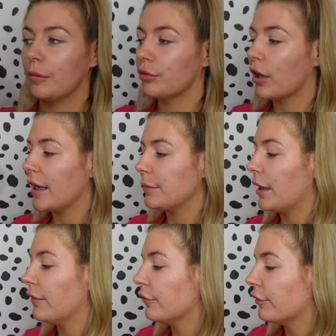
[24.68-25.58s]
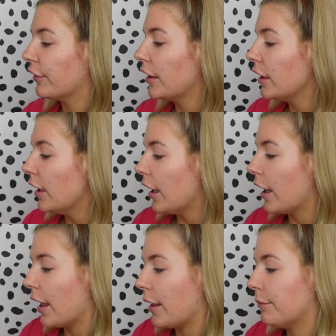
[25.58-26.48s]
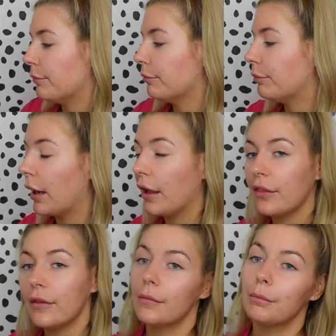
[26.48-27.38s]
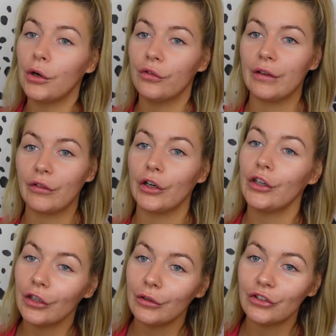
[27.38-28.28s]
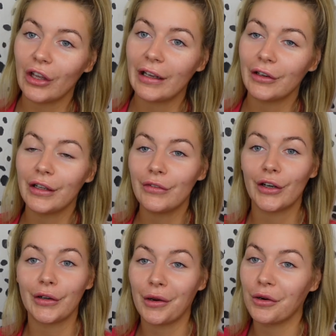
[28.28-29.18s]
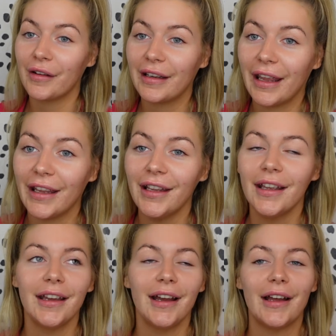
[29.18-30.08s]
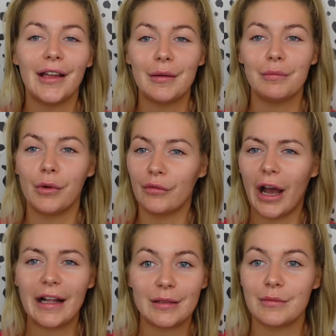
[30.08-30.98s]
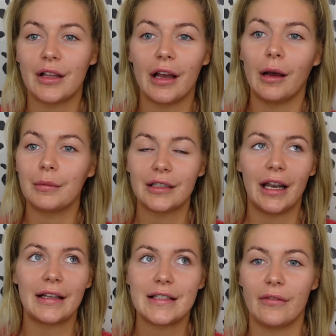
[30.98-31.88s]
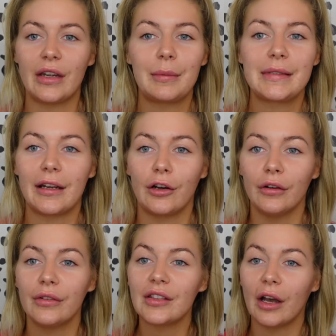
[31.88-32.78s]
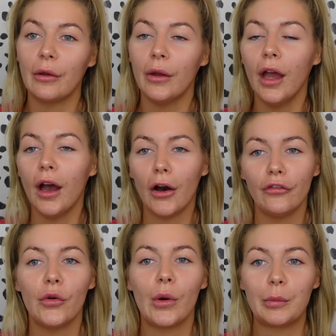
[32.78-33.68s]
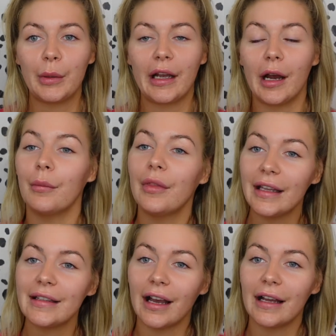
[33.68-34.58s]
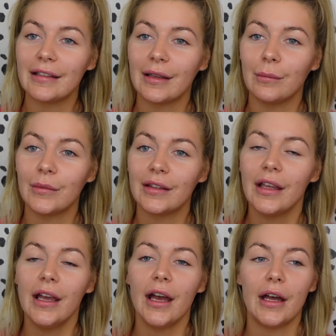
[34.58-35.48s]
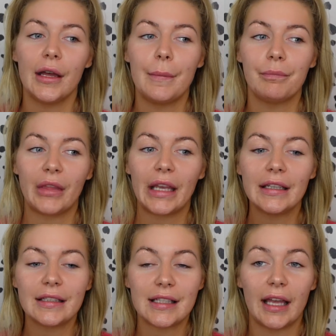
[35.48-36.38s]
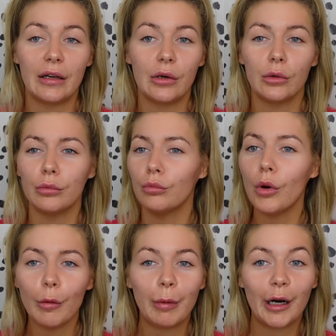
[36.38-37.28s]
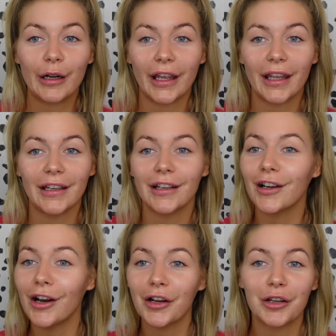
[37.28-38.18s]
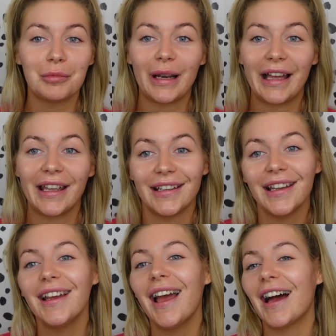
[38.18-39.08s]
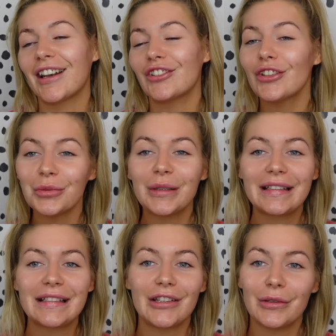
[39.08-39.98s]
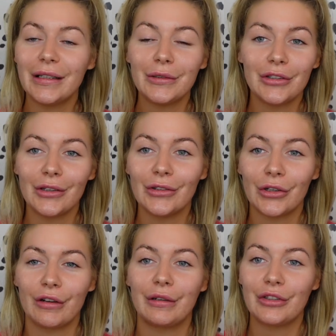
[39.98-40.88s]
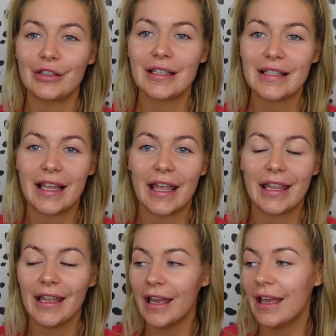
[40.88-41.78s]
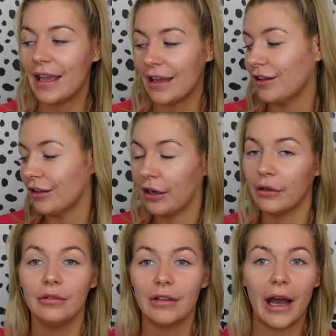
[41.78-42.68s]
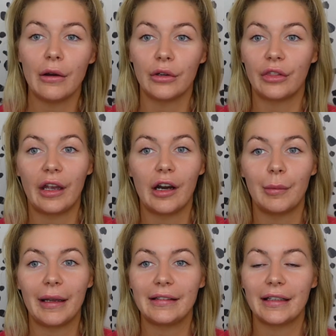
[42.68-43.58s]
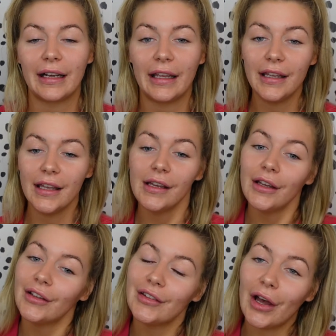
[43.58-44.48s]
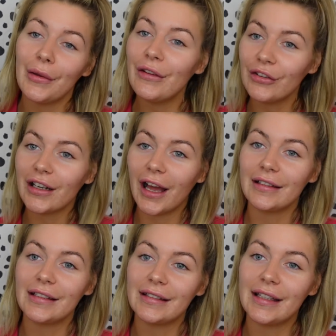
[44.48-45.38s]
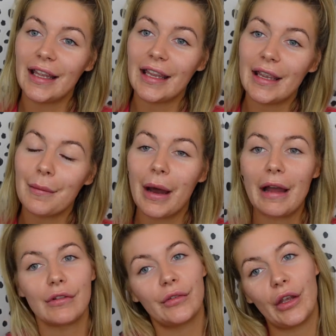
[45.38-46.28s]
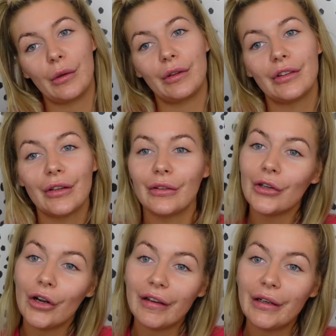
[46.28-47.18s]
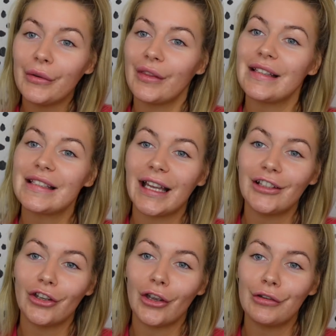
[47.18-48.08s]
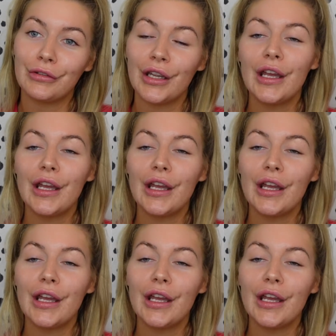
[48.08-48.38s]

Pride month. But Morphe have got a huge sale on, if you don't know already, with items up to like 70% off. So I thought I'd pick up these items in the sale. What a bargain, can't complain. And I just wanted to do a little tutorial just to see, you know, how good they are basically. So if you'd like to see my review and tutorial, then stay tuned.